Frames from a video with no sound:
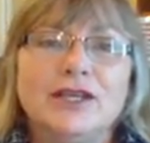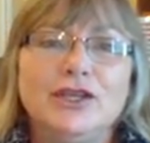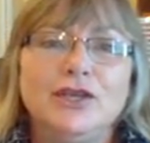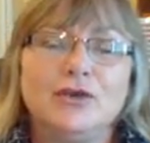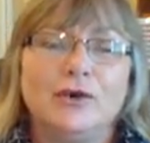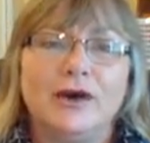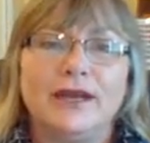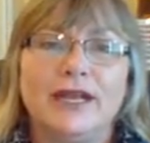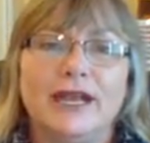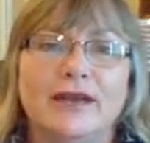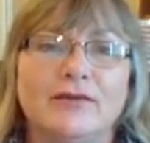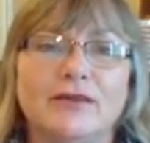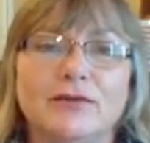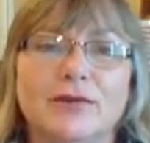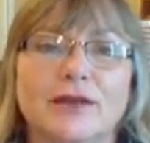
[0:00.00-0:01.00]
You want
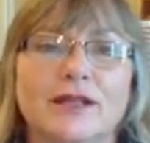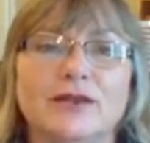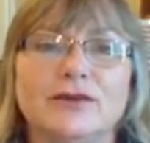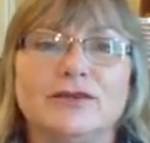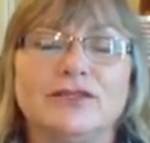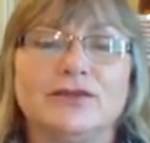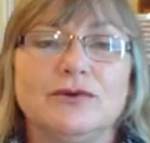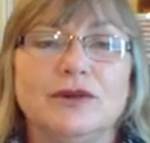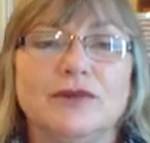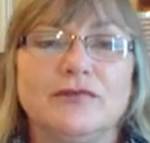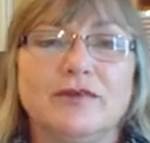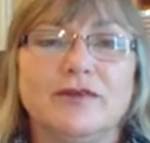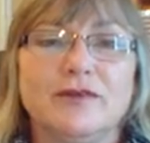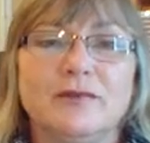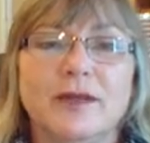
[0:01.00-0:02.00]
every one of those
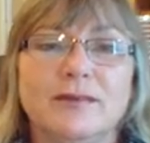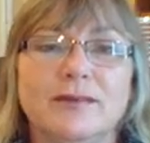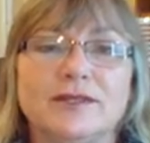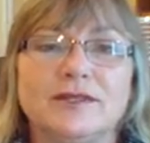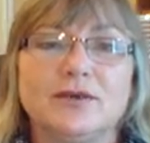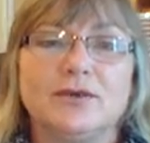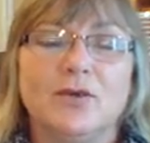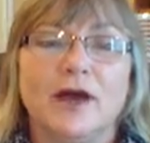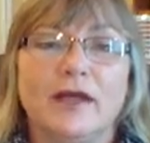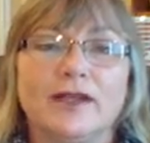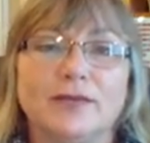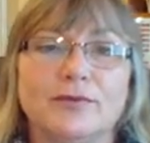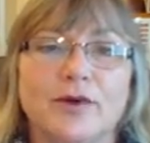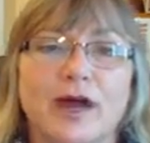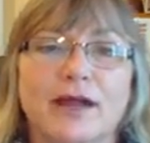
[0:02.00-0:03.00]
250 people to
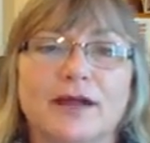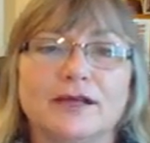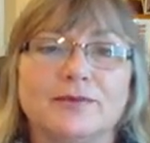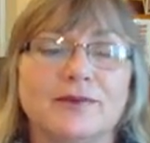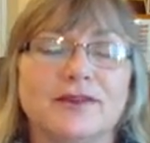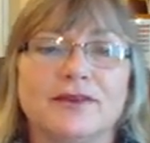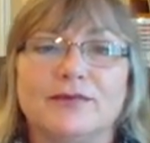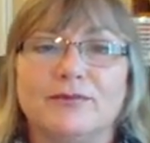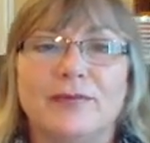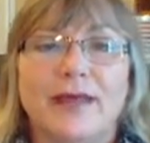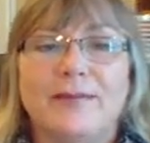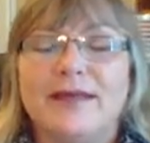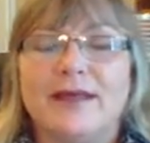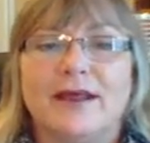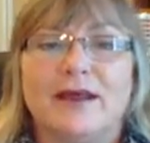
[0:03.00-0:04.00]
want your product, but they're
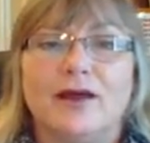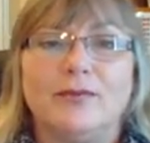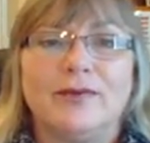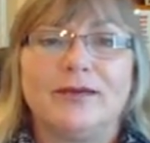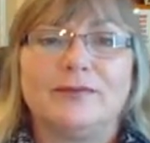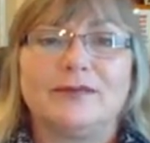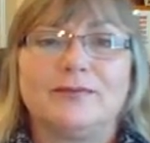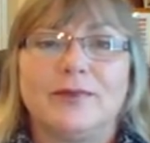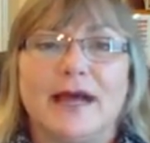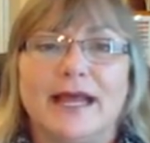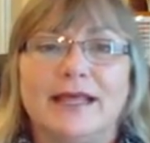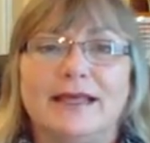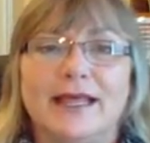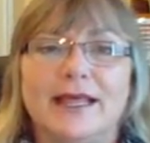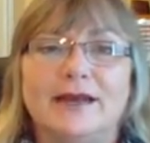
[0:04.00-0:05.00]
maybe not all be able to
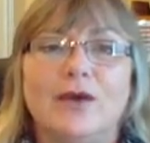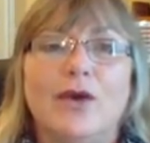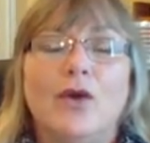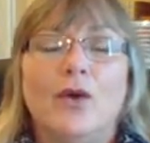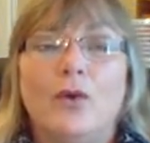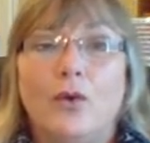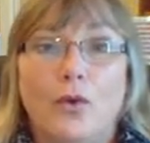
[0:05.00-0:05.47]
buy it then,